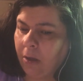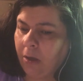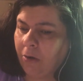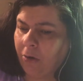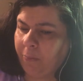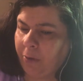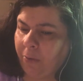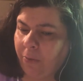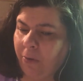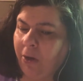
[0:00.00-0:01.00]
Her
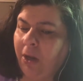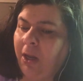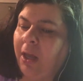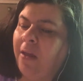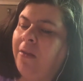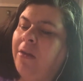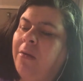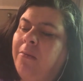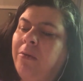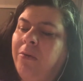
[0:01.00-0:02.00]
beauty and
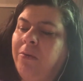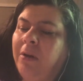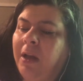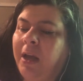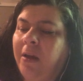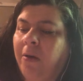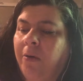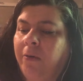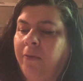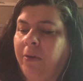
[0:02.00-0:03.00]
the moonlight
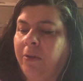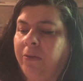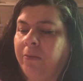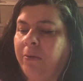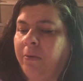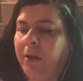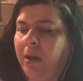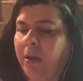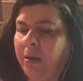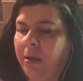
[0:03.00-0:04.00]
overthrew
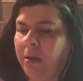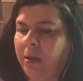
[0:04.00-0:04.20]
you.